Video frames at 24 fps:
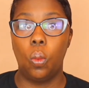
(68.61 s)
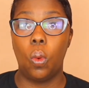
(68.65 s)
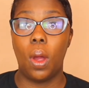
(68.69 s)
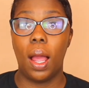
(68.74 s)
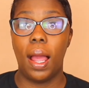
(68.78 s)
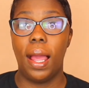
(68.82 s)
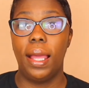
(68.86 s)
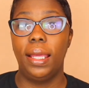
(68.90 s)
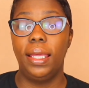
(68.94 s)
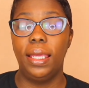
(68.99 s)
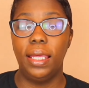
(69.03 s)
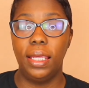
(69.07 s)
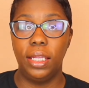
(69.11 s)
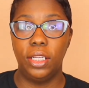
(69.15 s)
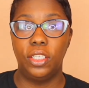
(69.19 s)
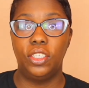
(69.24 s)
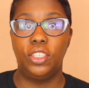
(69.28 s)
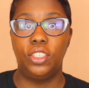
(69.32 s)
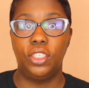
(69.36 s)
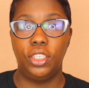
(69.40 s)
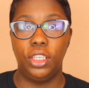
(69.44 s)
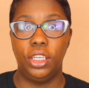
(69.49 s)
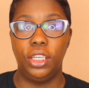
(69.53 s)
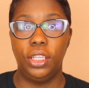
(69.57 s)
Why is
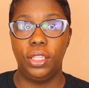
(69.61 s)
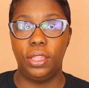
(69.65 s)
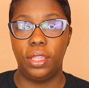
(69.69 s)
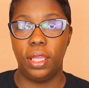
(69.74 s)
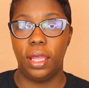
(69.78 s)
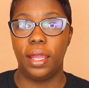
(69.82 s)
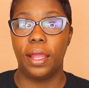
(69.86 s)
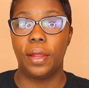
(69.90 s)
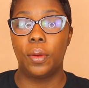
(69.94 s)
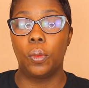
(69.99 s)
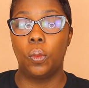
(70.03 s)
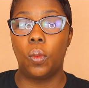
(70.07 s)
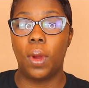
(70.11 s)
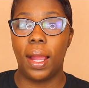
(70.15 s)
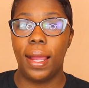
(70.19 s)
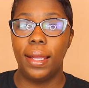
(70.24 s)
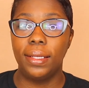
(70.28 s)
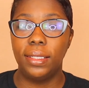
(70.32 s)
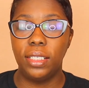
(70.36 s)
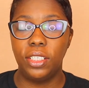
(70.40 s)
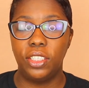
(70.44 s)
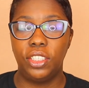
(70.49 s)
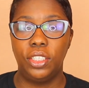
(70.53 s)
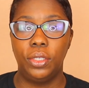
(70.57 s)
she there? Why
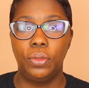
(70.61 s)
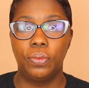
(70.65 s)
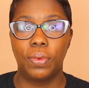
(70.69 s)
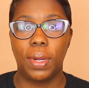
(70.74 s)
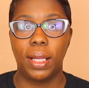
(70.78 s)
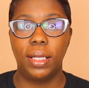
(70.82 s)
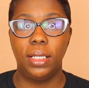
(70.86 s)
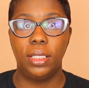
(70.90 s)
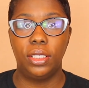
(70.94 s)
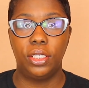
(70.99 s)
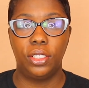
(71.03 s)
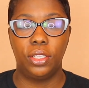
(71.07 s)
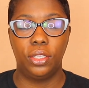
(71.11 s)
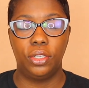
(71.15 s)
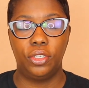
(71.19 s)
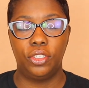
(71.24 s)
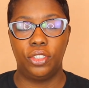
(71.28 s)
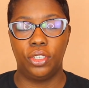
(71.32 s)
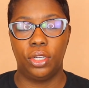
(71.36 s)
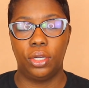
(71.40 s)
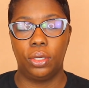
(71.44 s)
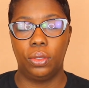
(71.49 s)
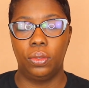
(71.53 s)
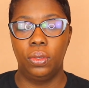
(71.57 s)
did she write into the
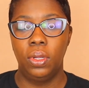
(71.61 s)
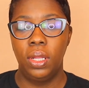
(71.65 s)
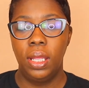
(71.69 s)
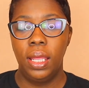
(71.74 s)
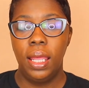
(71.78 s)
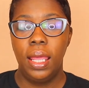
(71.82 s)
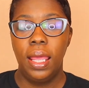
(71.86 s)
show?